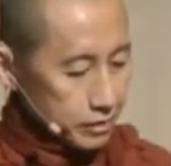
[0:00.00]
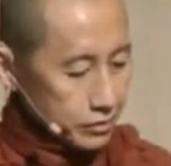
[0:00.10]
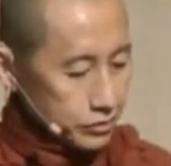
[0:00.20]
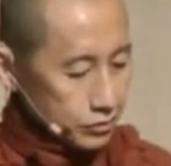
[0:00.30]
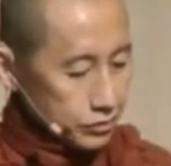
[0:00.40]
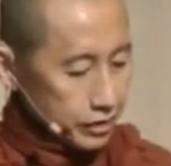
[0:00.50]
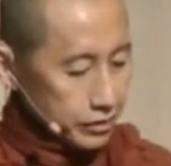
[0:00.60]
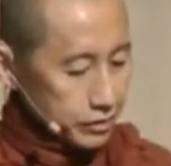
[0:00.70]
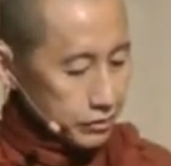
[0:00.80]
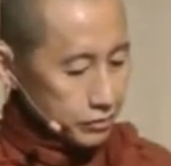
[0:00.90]

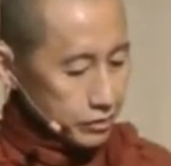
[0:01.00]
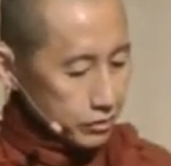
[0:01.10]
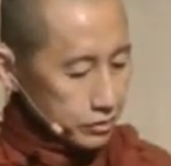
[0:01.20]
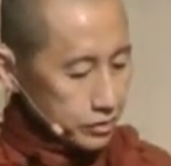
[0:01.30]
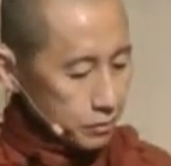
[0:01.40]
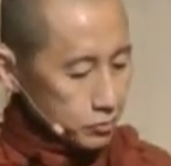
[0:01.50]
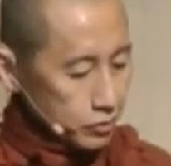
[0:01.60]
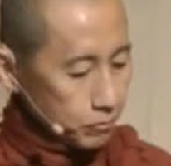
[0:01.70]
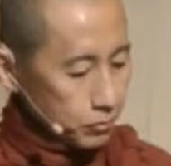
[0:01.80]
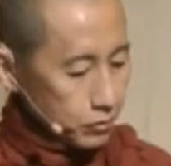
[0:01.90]
associated with
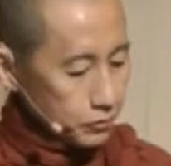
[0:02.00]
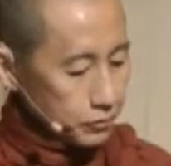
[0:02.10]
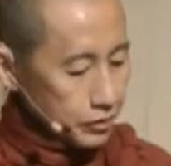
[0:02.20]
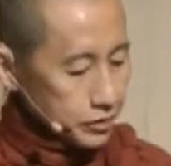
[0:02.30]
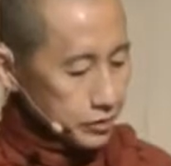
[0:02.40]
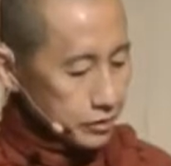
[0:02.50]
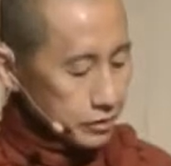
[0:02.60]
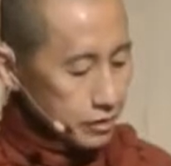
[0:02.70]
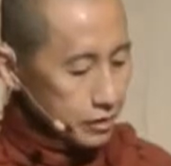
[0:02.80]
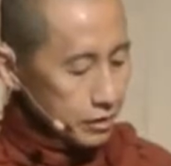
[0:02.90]
conceptual proliferation